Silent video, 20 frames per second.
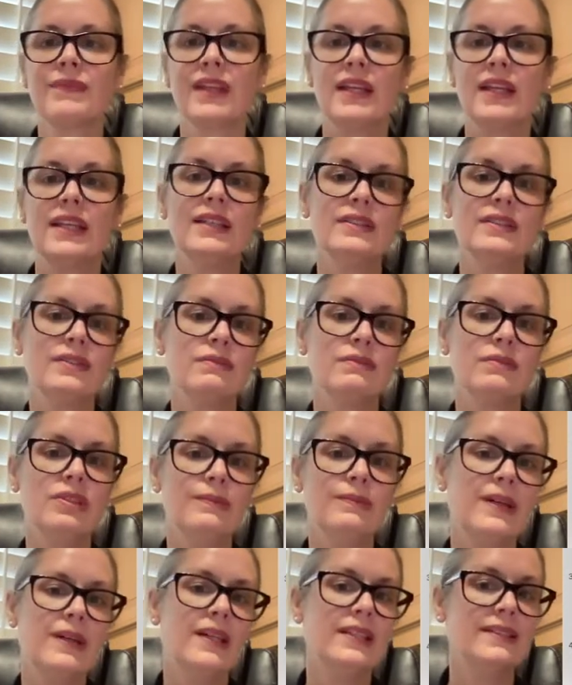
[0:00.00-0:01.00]
is a
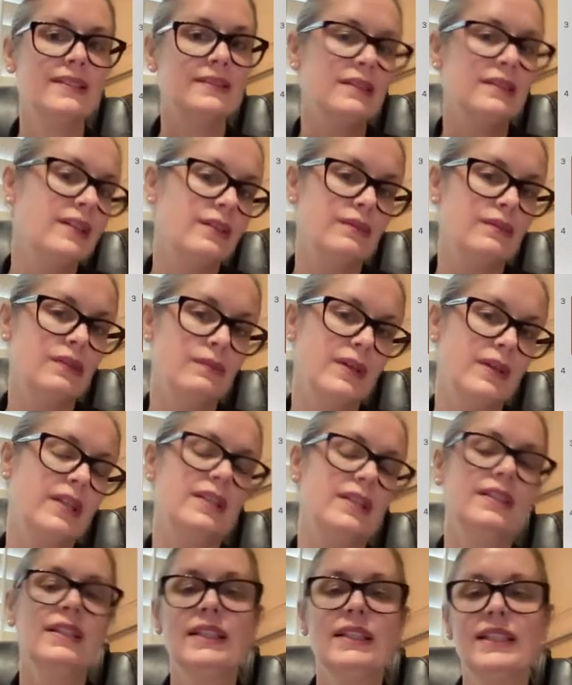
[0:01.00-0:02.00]
robot, is not a robot.
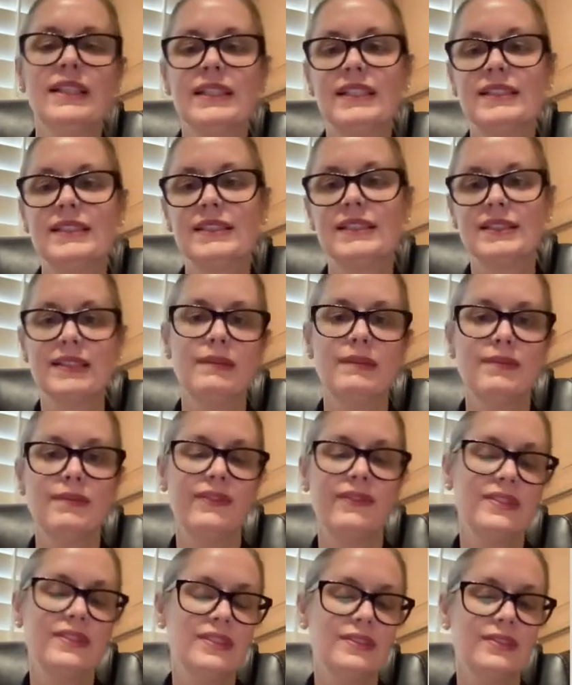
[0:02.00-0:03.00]
Is the cyber
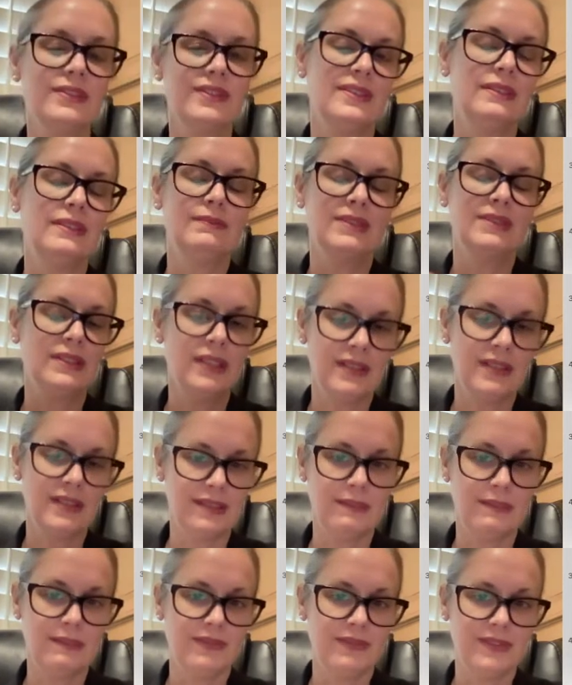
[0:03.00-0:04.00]
physical system, is not a
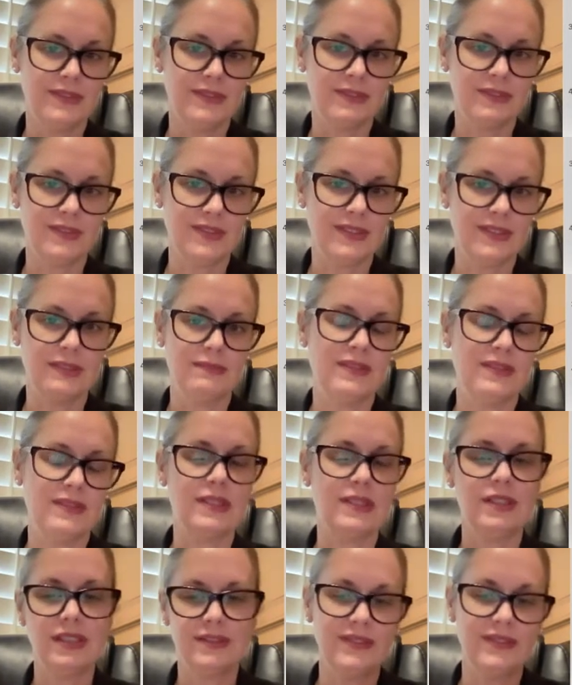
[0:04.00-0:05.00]
cyber physical system, it's a
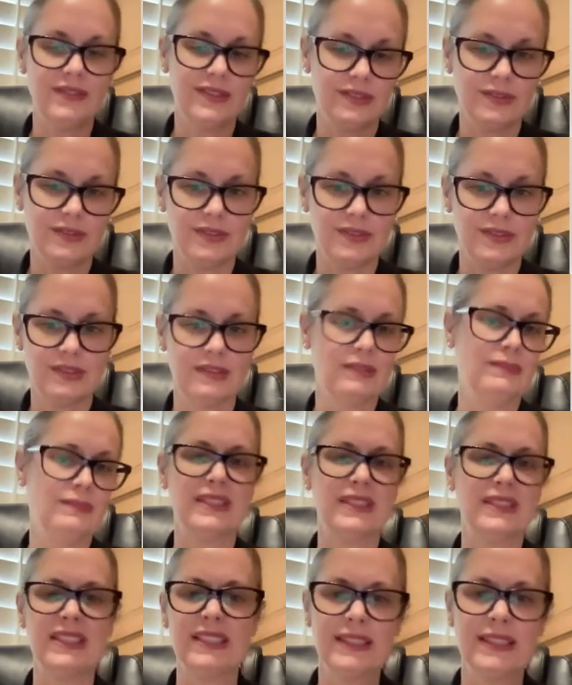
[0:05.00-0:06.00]
non-physical system,
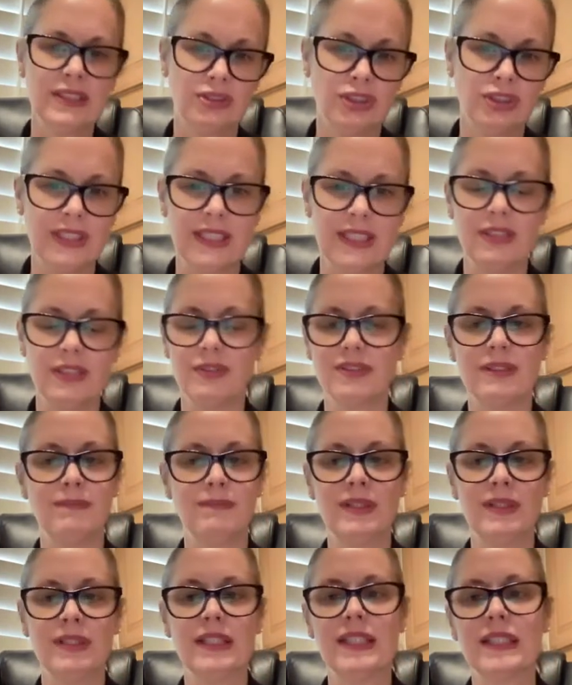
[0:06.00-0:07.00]
it's a decision aid or
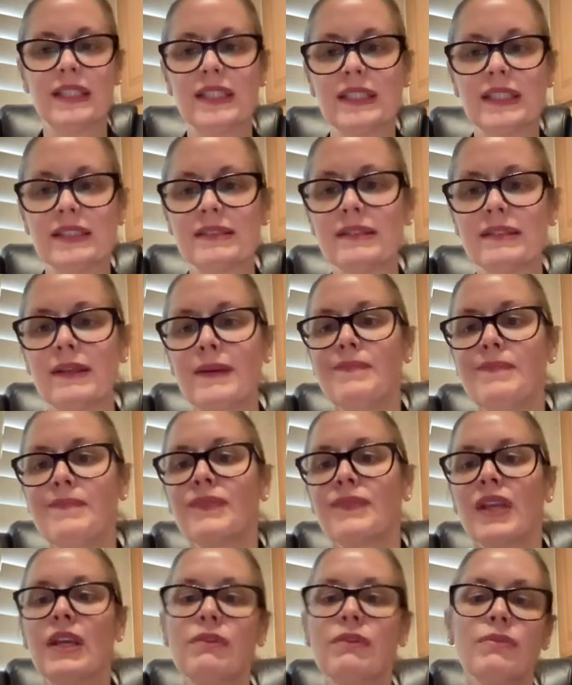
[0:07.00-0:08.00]
something like this.
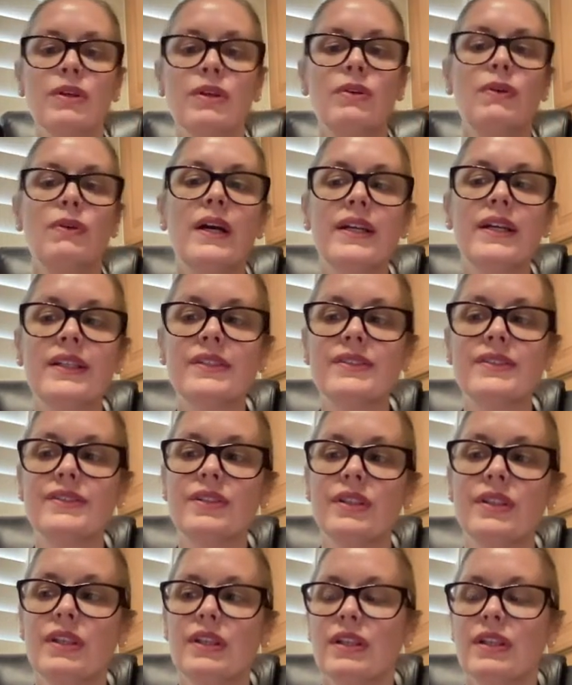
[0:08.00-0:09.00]
It requires
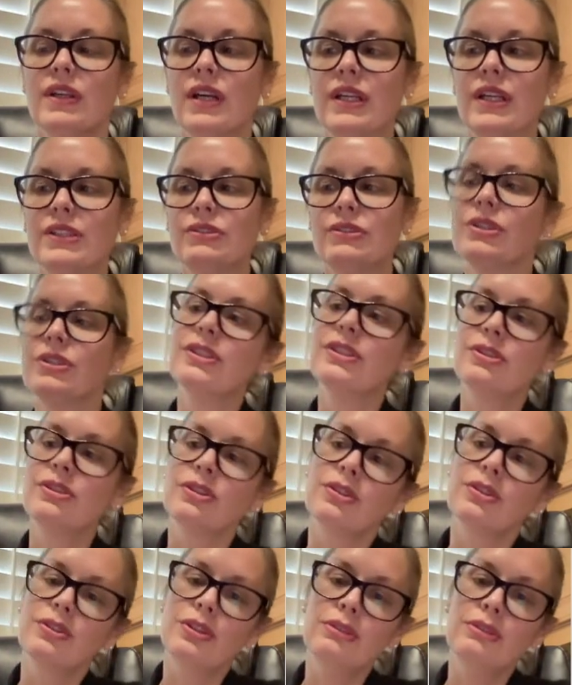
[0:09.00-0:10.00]

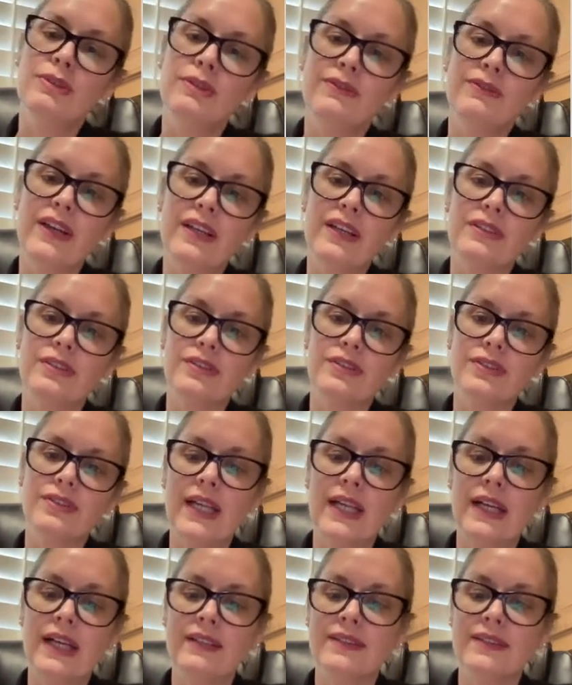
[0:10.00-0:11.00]
traditional human factors
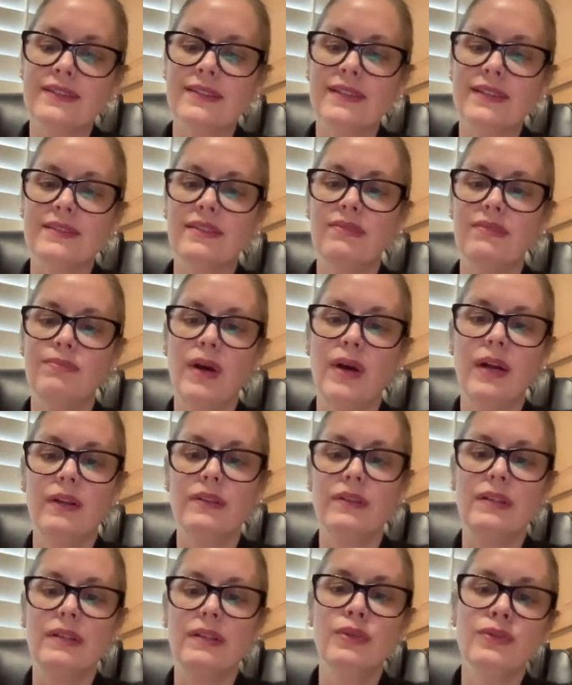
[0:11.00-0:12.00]
analysis of
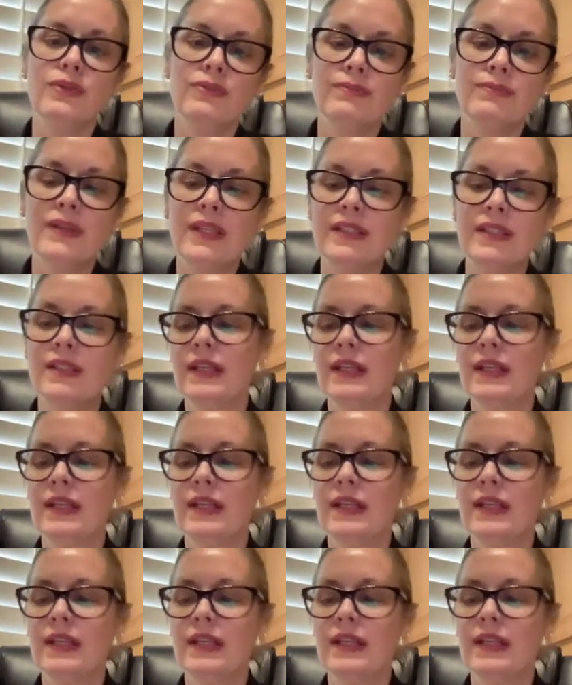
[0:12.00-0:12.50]
bodily movement,